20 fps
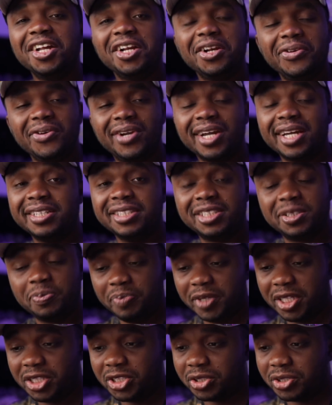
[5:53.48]
Look at this
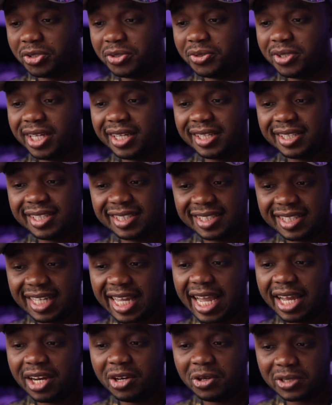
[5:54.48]
picture. Do you think this
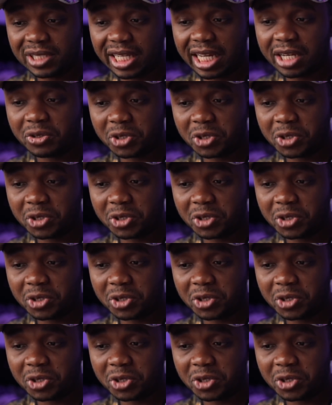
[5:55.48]
guy looks like